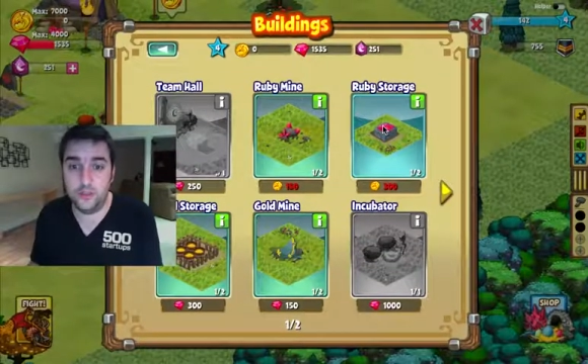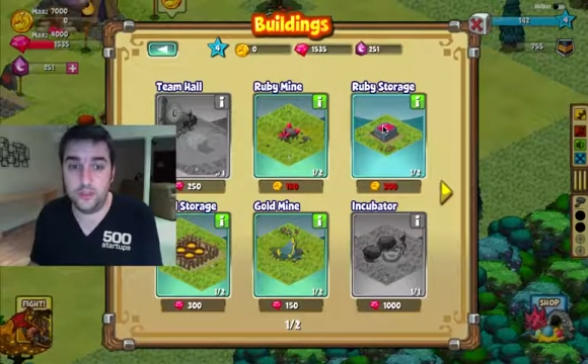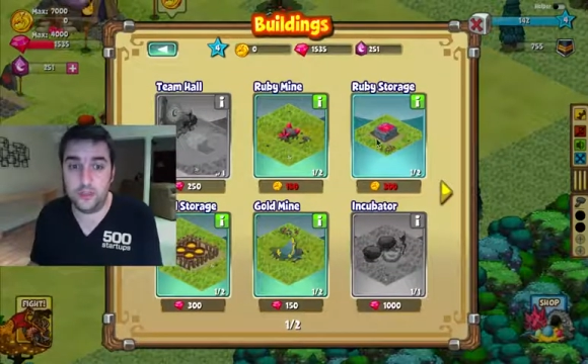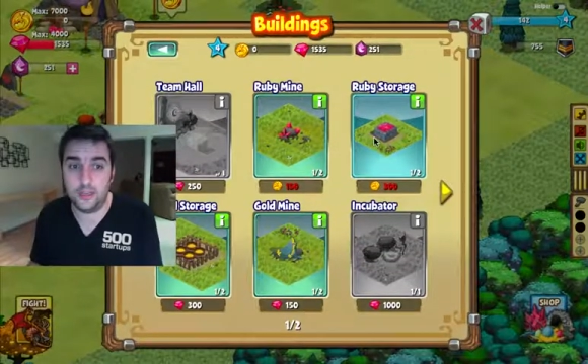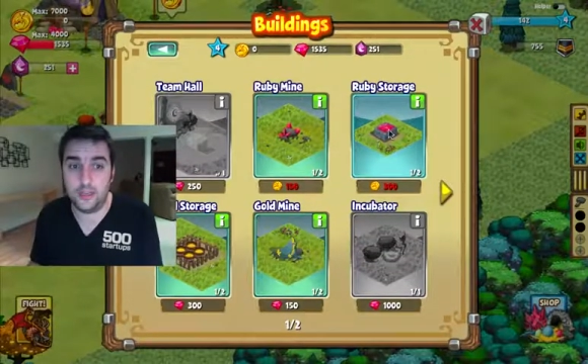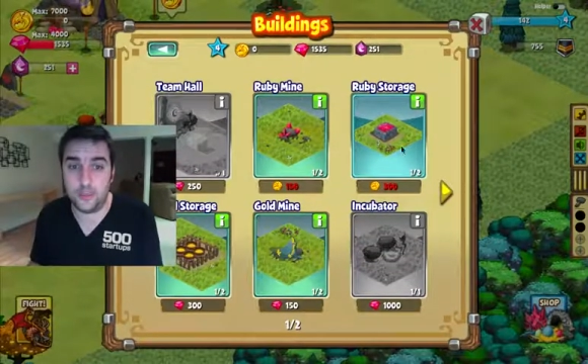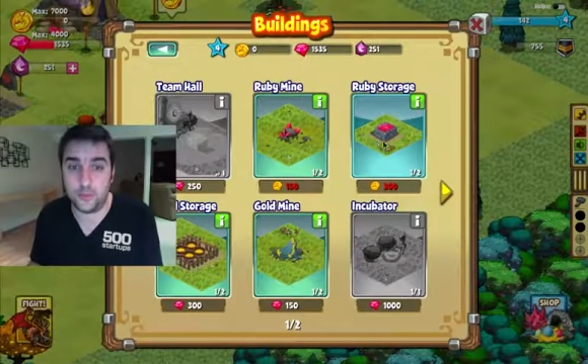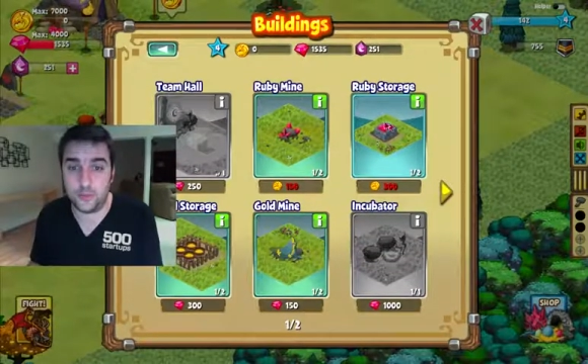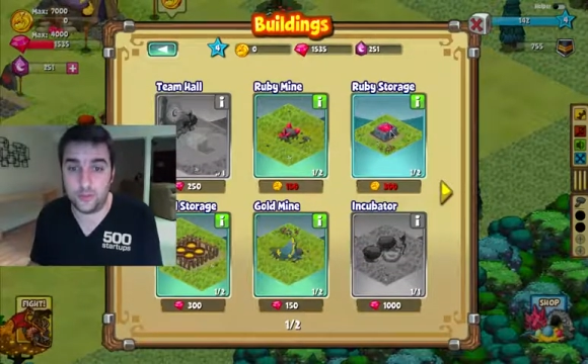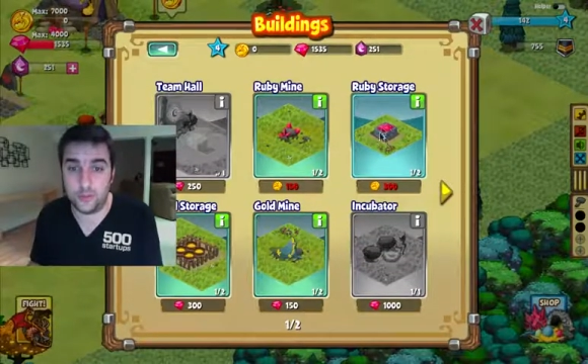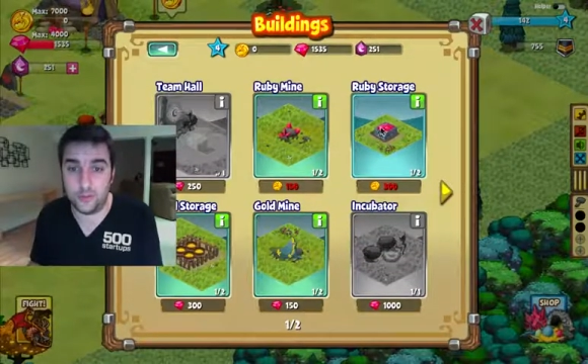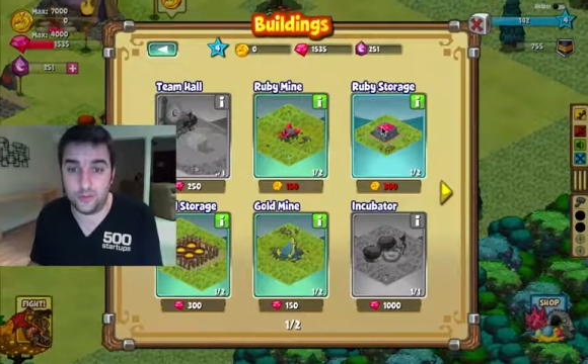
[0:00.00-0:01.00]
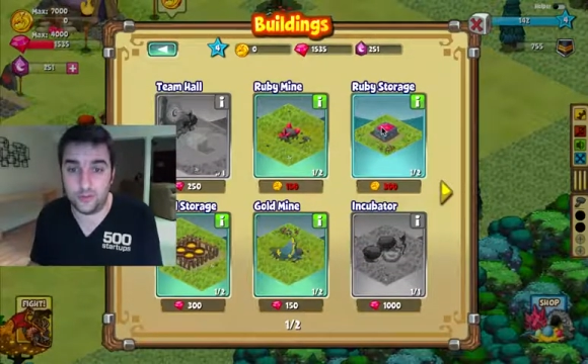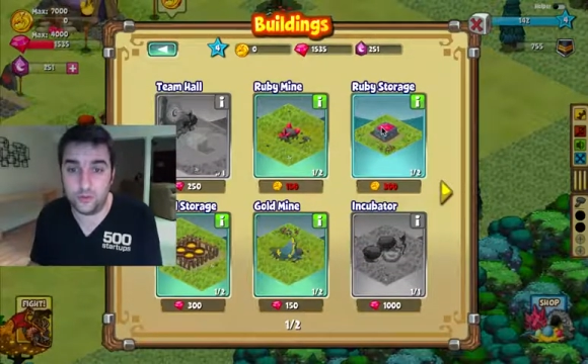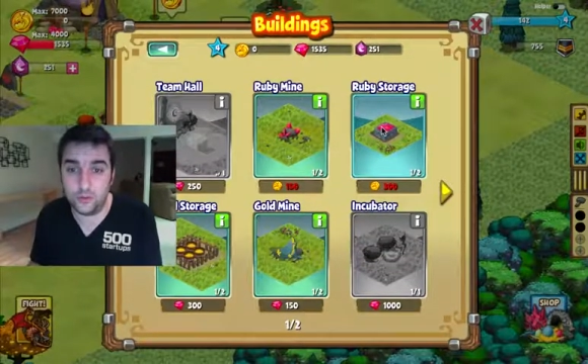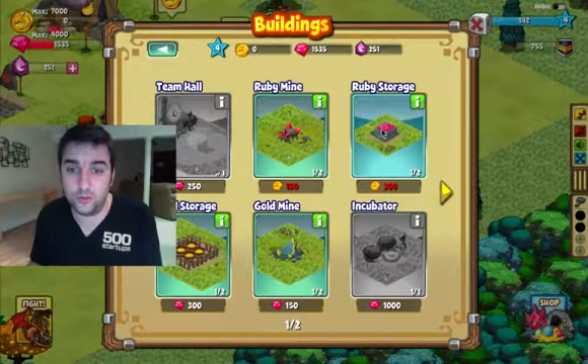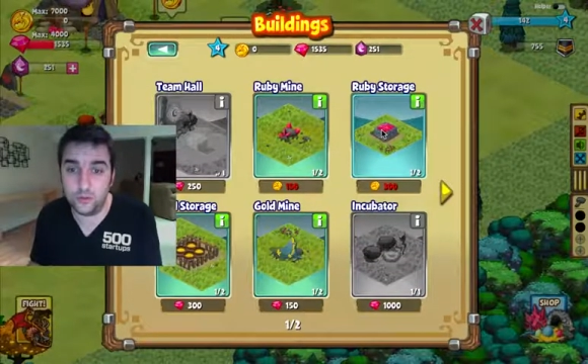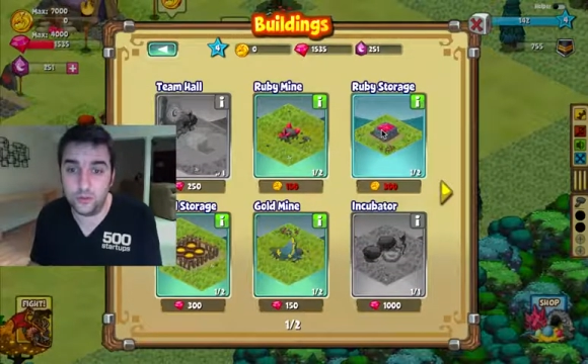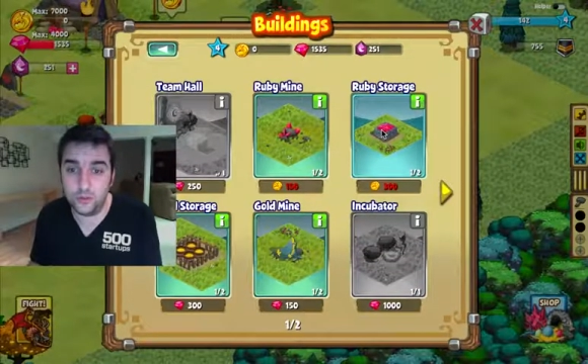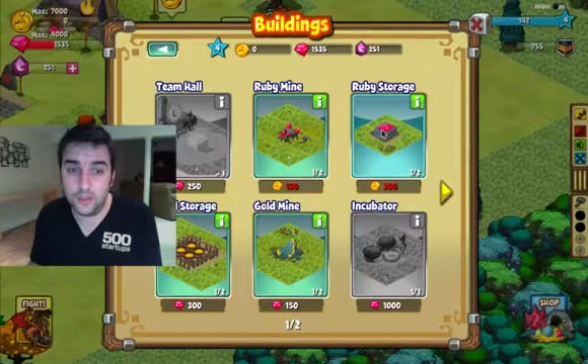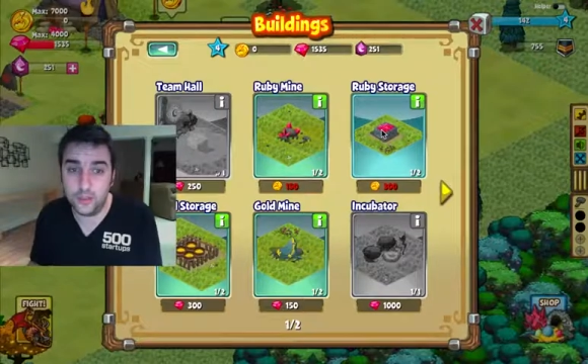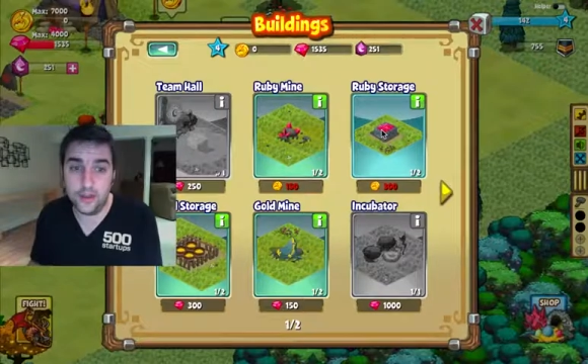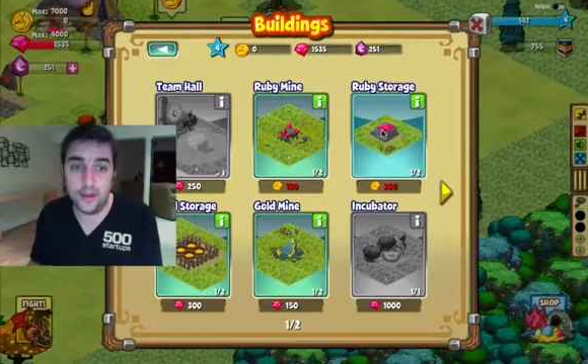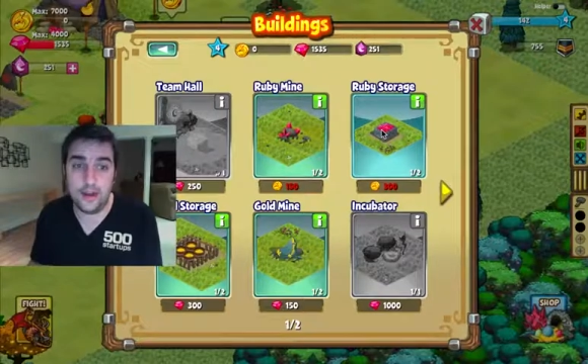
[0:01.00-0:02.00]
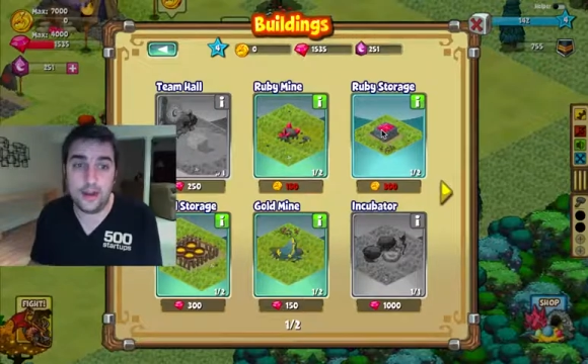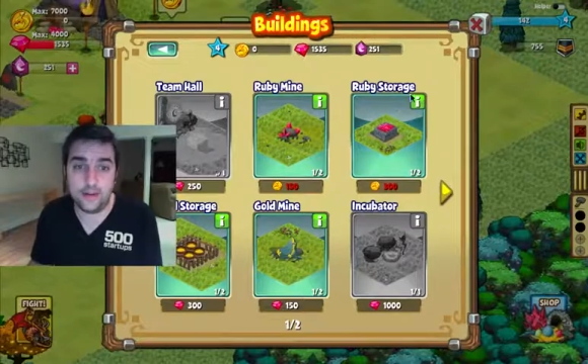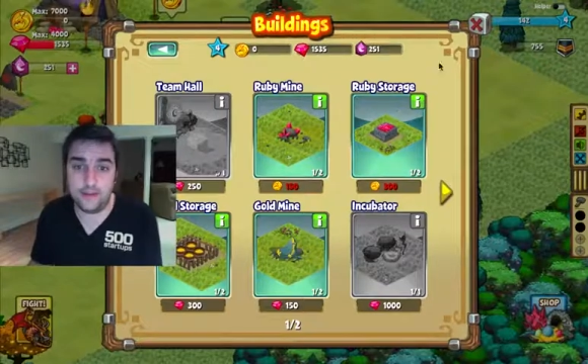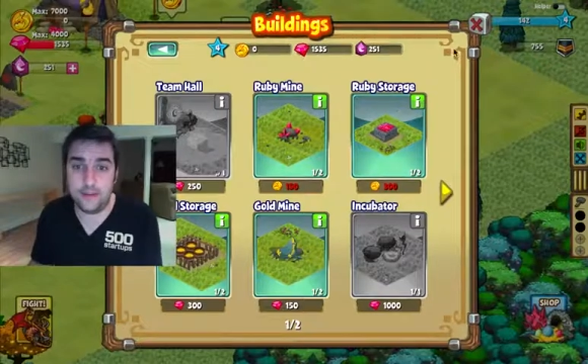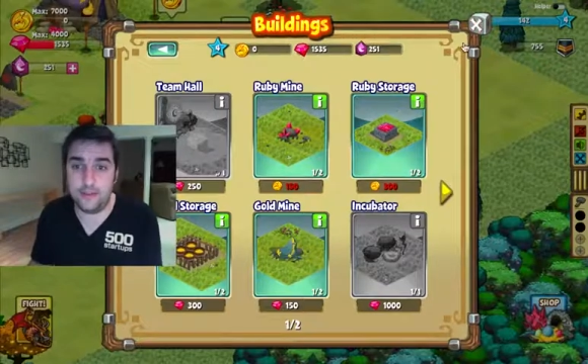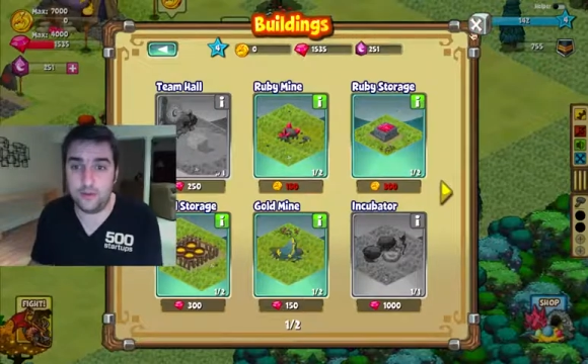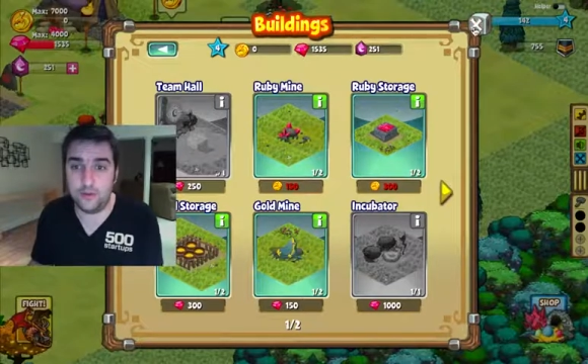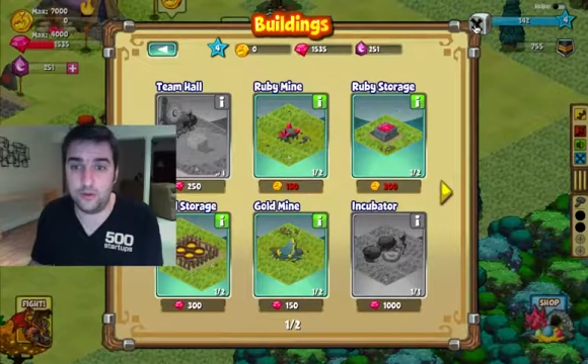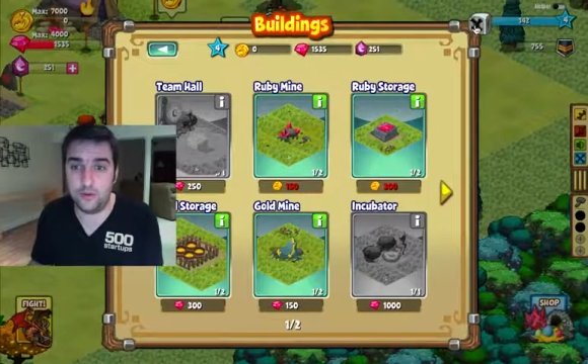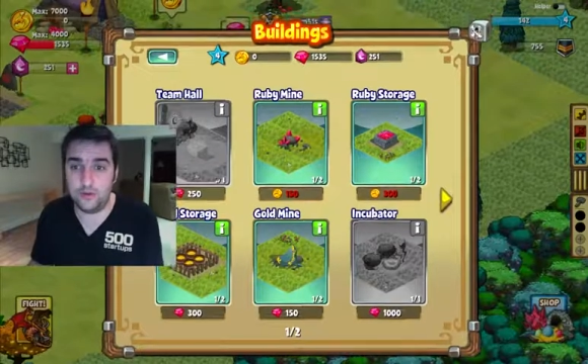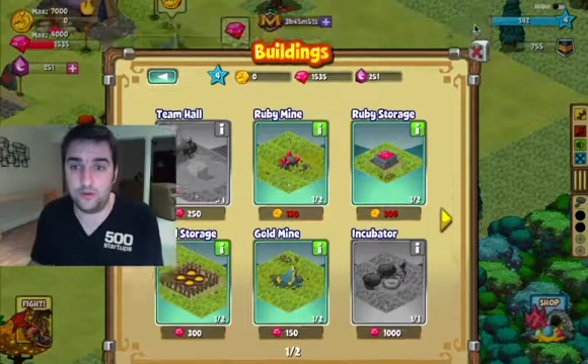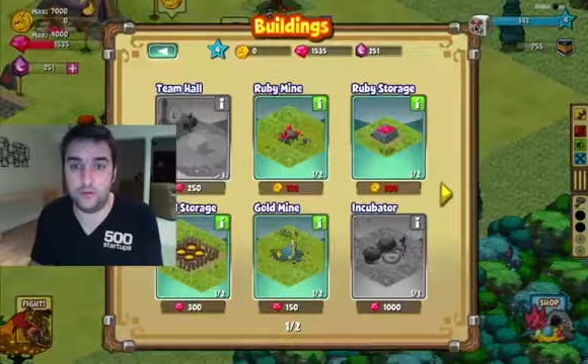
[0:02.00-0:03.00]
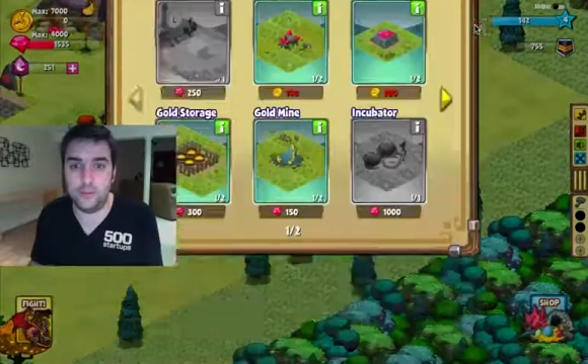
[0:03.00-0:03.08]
It costs 300 gold. I don't have 300 gold.